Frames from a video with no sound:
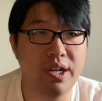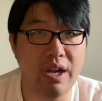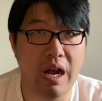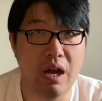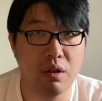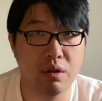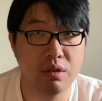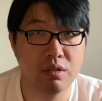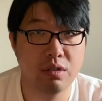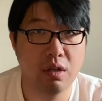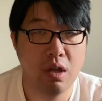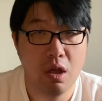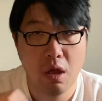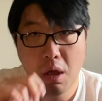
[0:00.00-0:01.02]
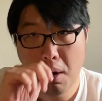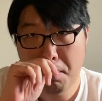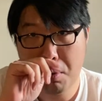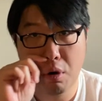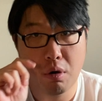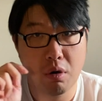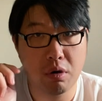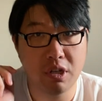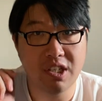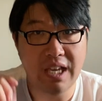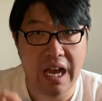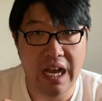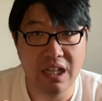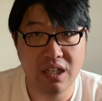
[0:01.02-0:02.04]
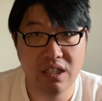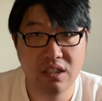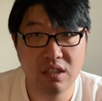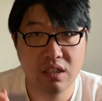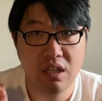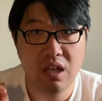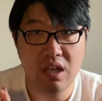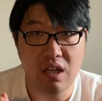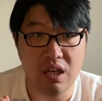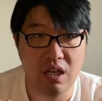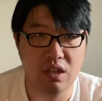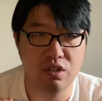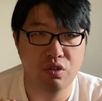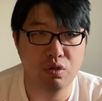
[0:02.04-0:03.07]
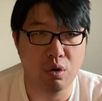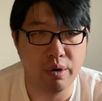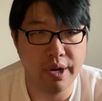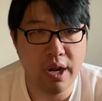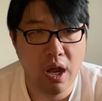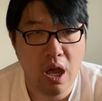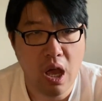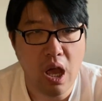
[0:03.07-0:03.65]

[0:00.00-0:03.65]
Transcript: dollars per gallon in the story.